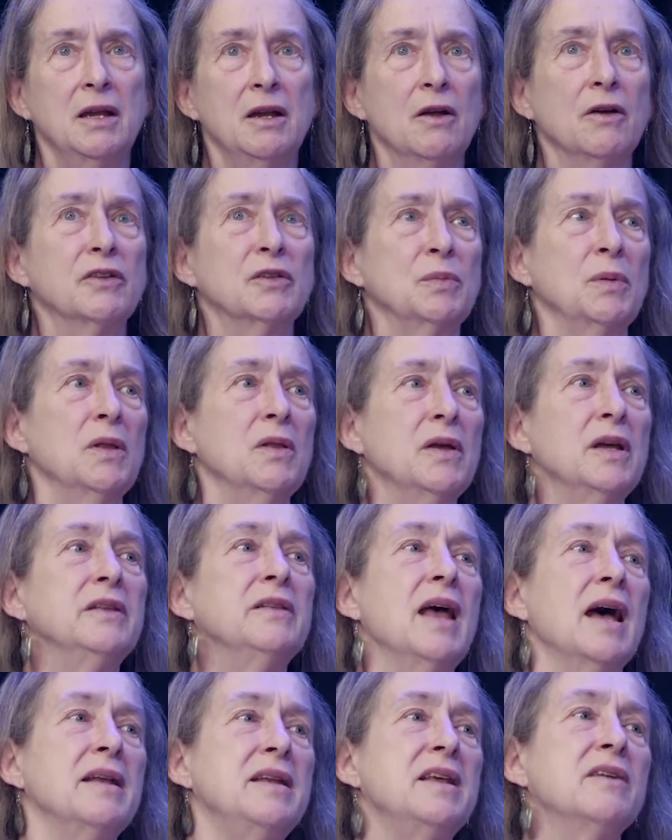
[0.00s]

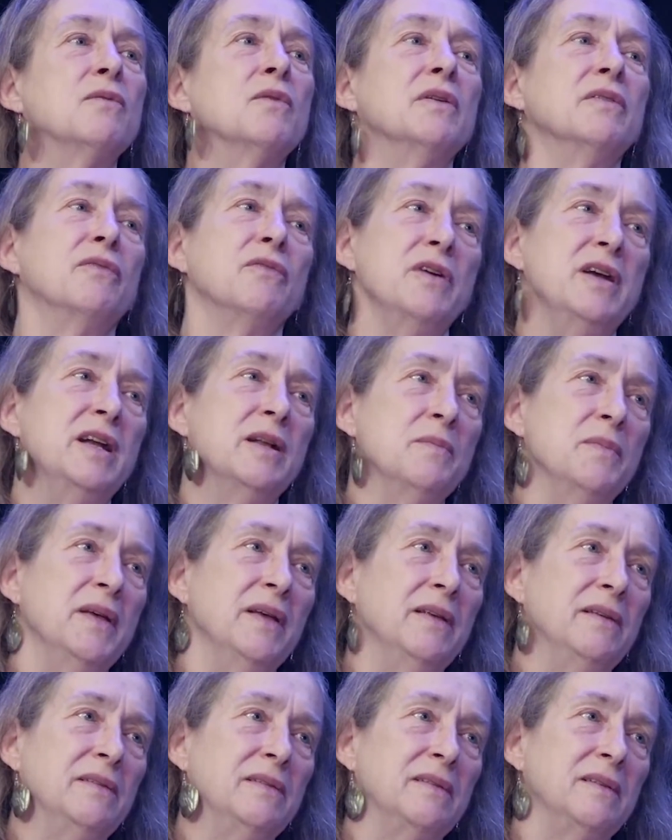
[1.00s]
exploring the idea of what freedom
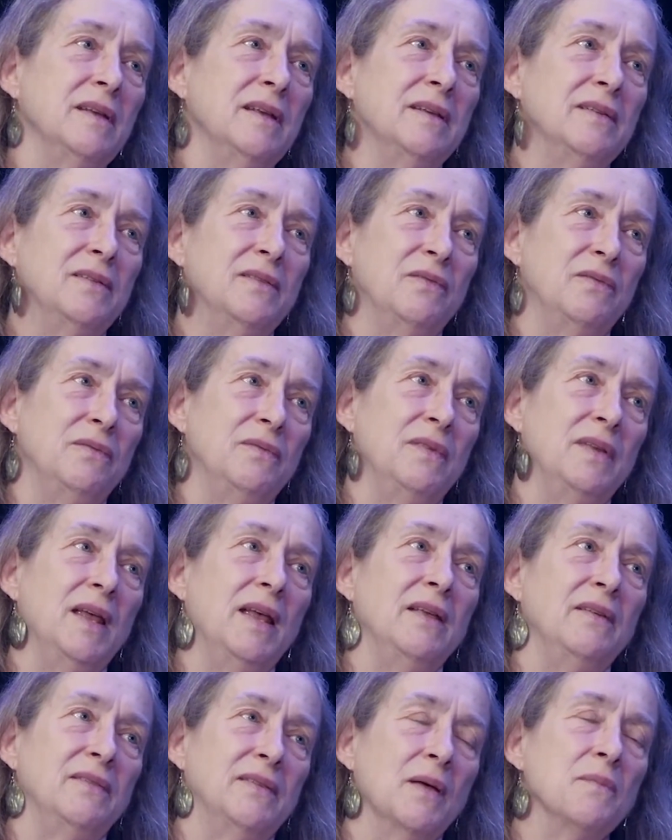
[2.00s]
is
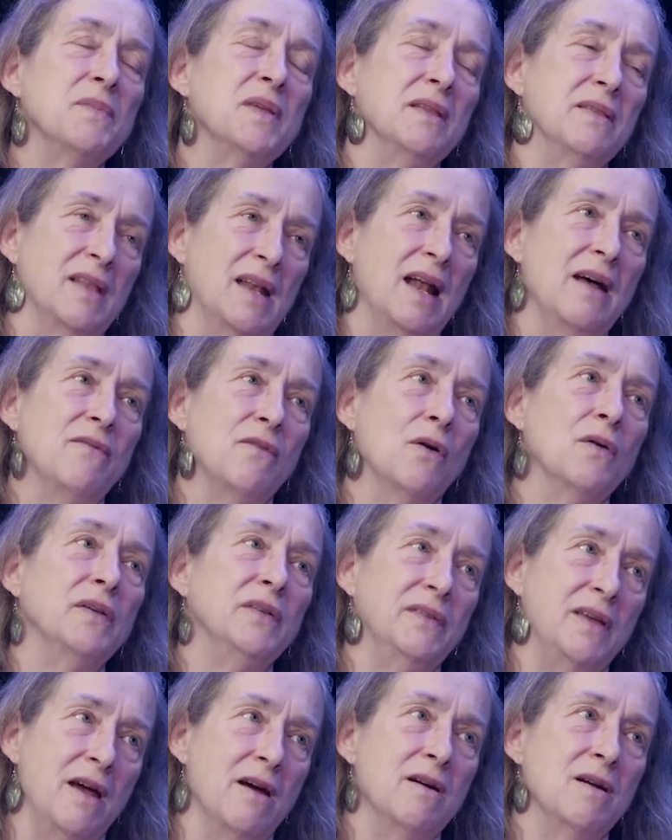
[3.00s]
something that I've
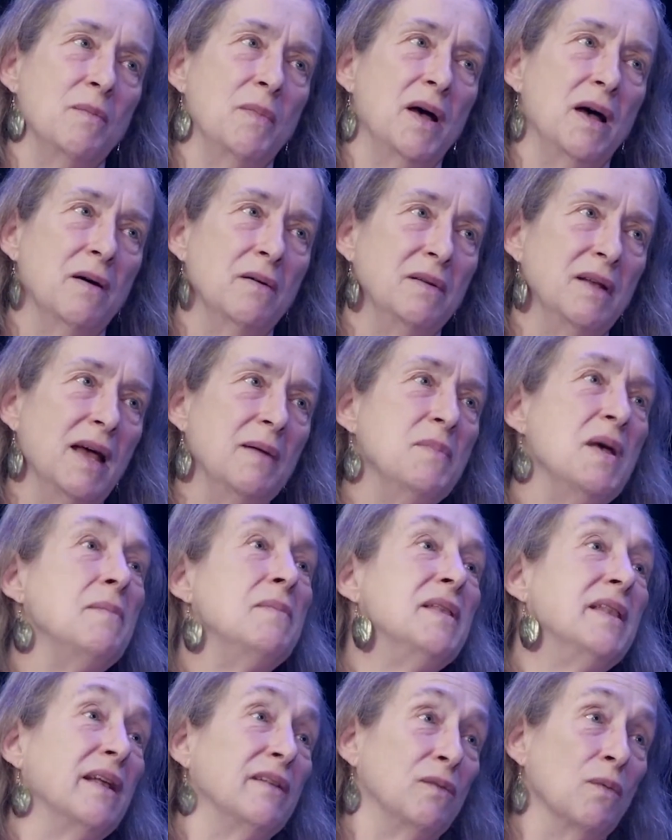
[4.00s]
always cared about. And
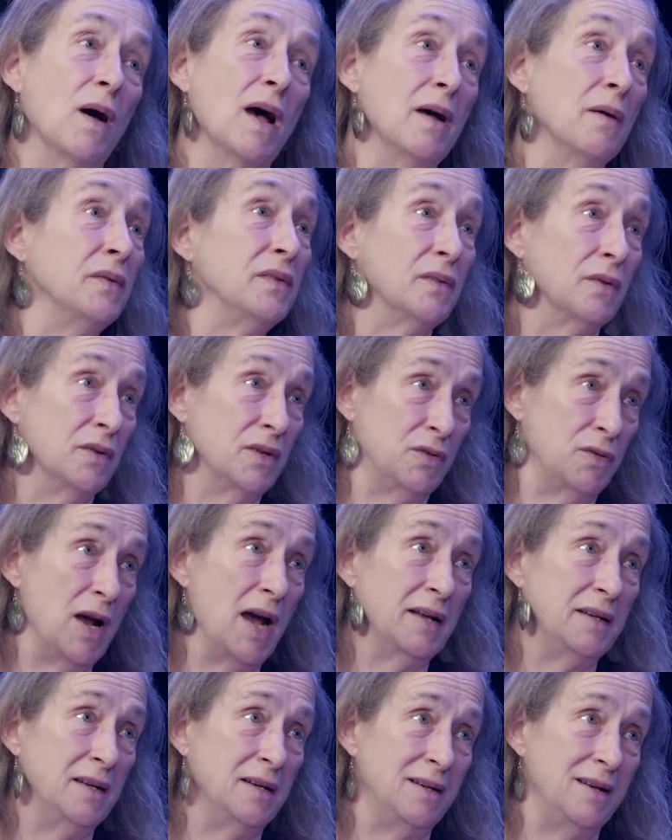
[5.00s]
maybe that's why I was so
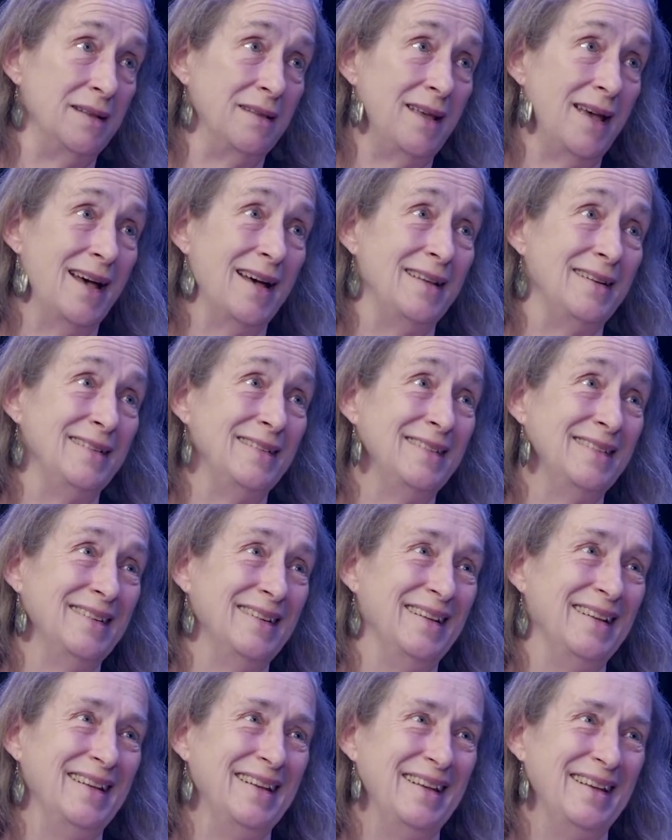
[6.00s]
attracted to that,
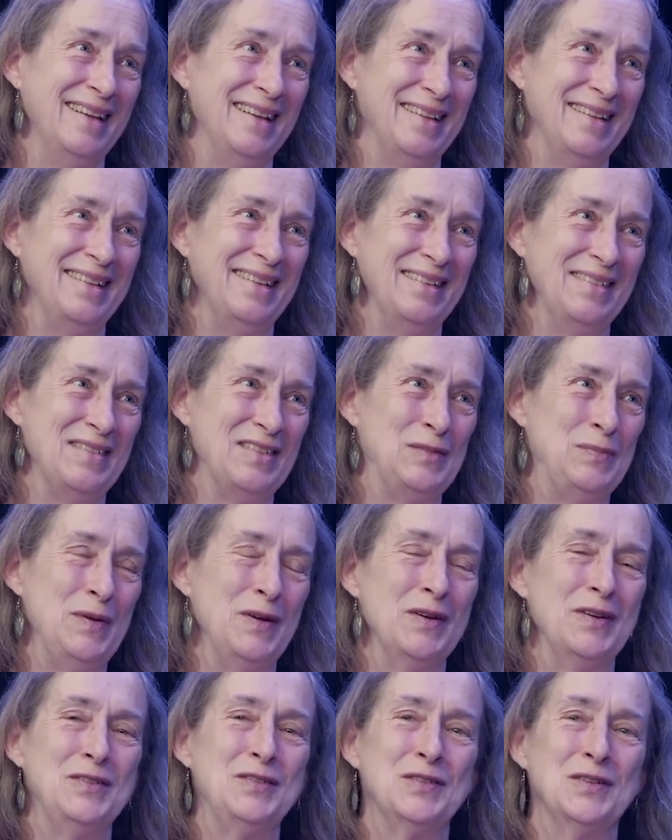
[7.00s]

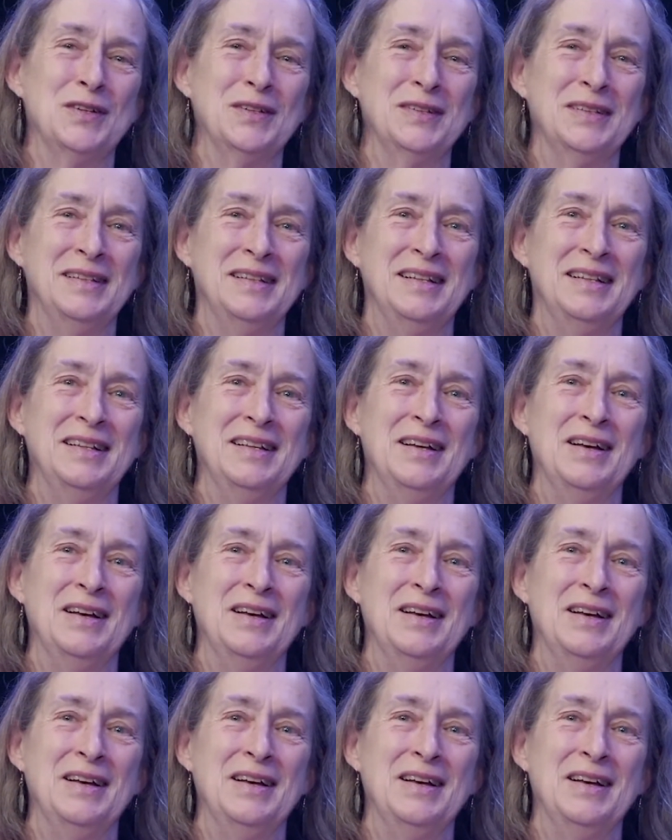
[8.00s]
spiritual.